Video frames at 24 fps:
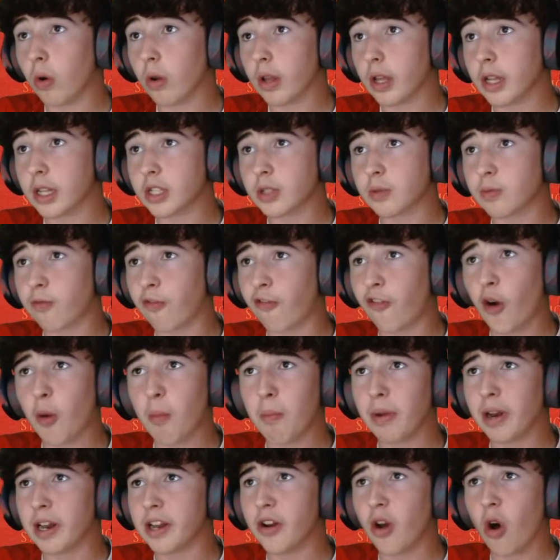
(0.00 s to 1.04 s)
it's
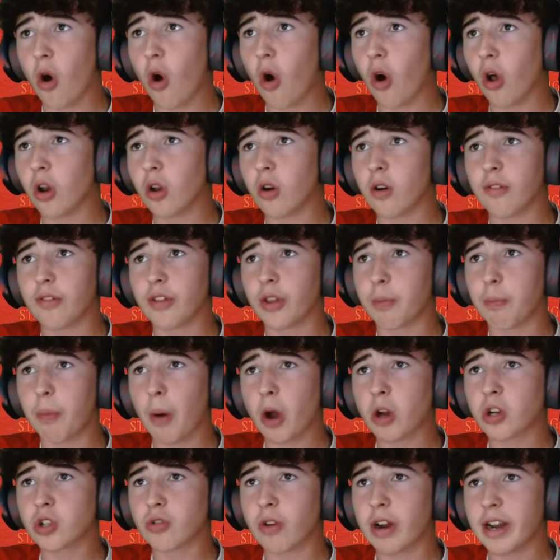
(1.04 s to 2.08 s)
fumbling all over the
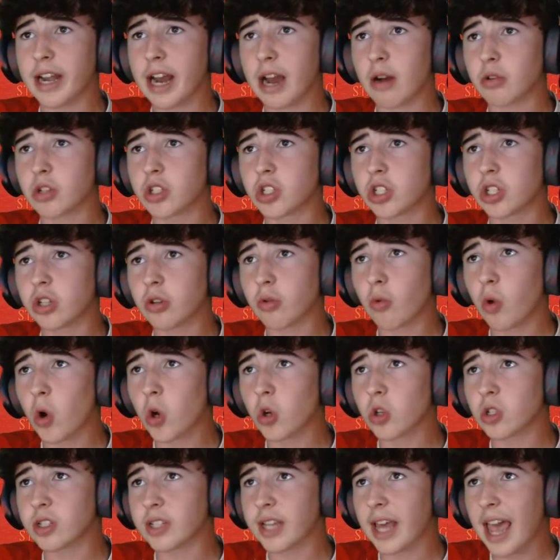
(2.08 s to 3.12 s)
box right now. It's
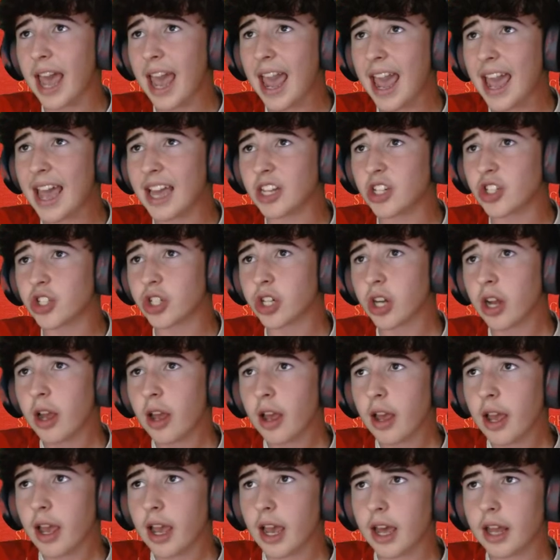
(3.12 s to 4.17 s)
towards the edge.
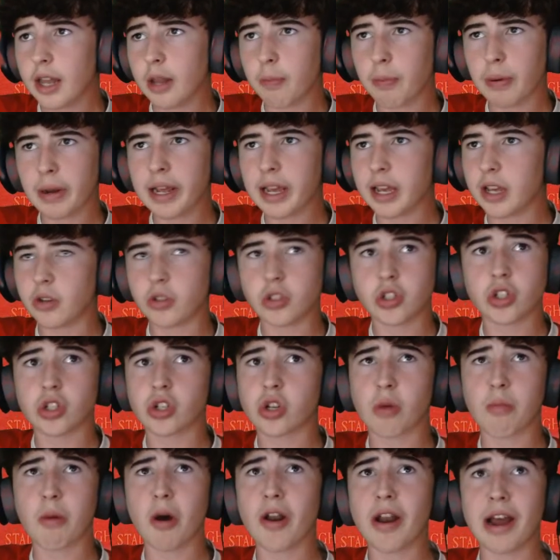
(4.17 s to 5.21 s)
And the player who's just
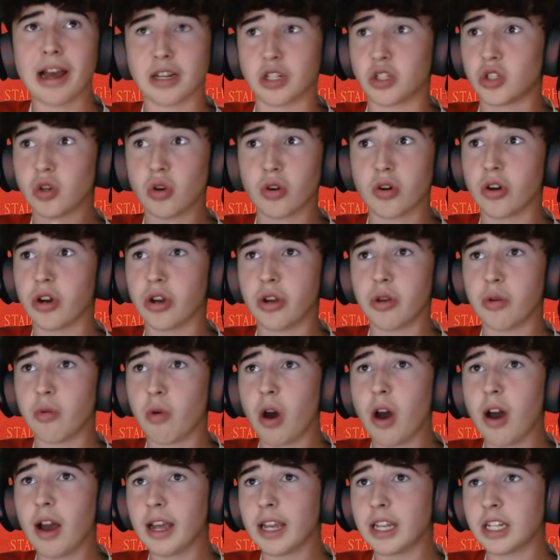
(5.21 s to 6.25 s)
come on, I don't know who you
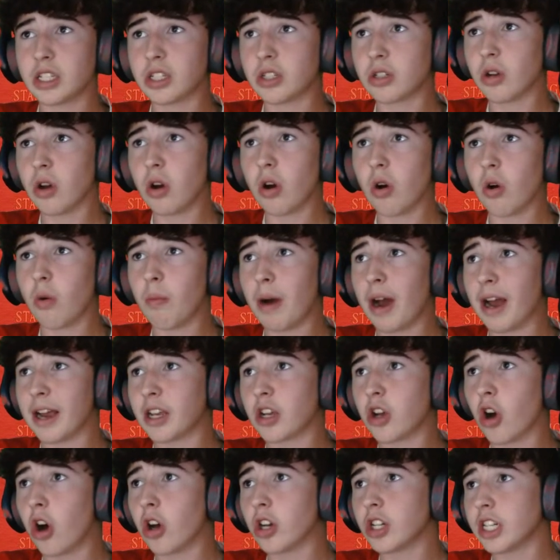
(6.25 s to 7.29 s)
are. Oh my
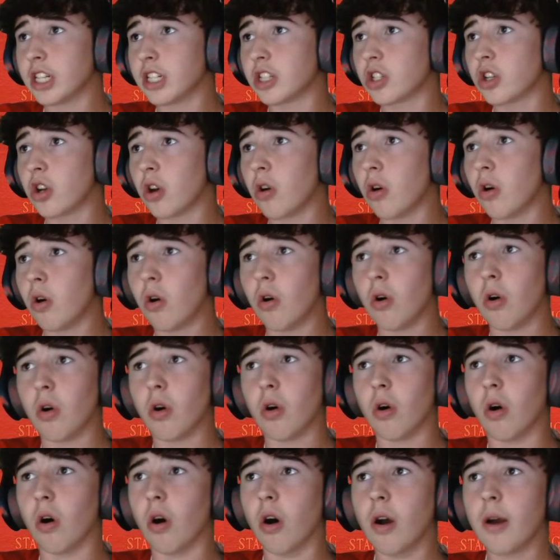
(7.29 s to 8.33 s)
God, it's...
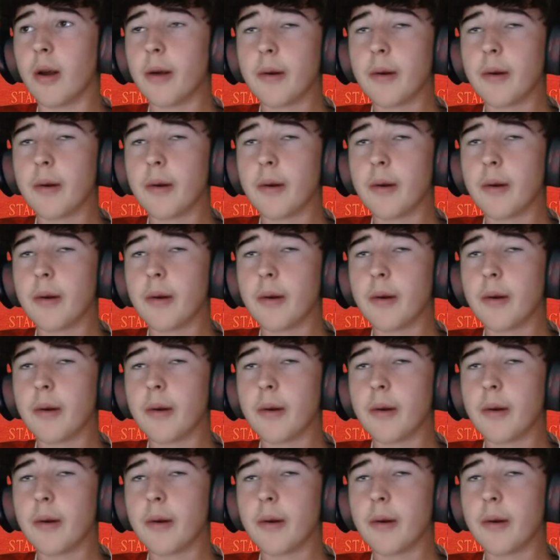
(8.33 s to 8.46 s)
Oh!